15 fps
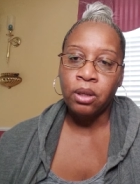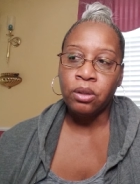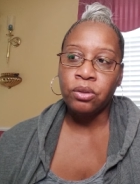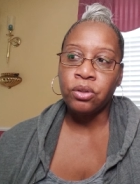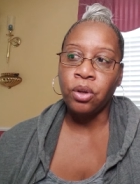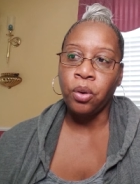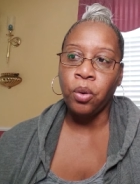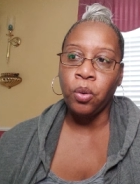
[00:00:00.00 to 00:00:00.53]

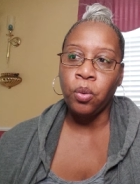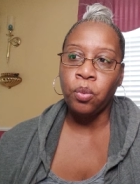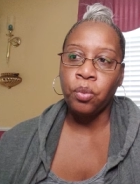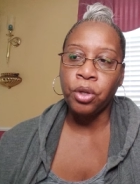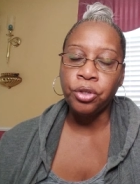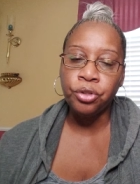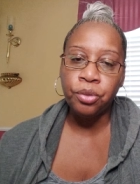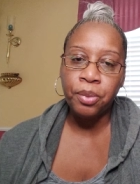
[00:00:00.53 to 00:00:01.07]
So
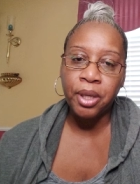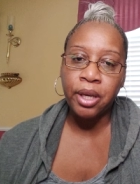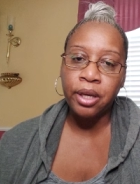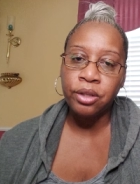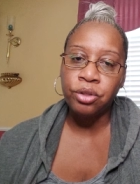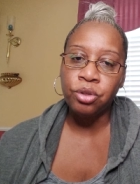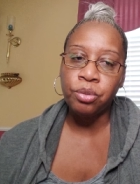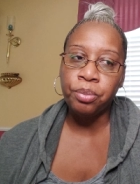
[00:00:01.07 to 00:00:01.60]
once you
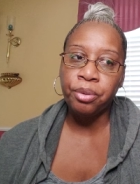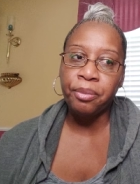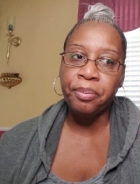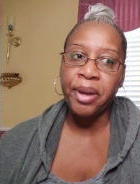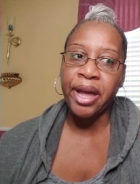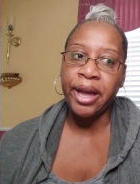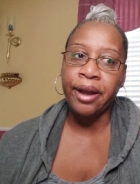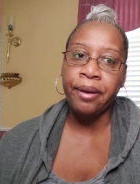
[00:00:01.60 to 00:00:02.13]
begin to
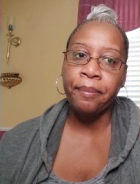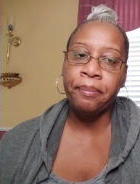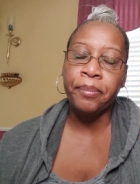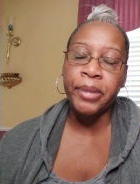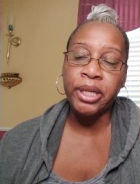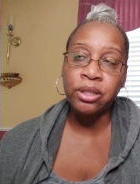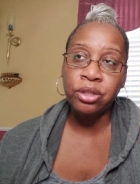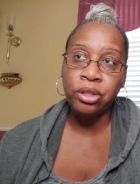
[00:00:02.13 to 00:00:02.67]
prepare
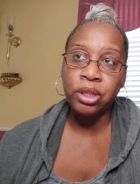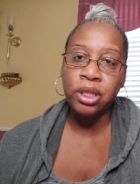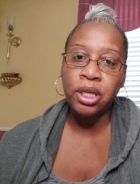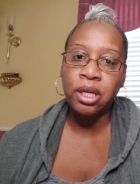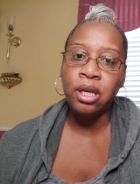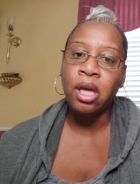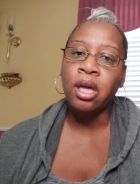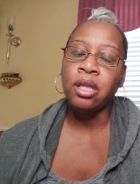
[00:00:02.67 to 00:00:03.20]

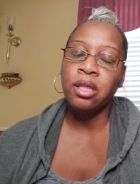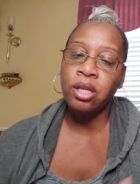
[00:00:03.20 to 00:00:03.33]
mentally,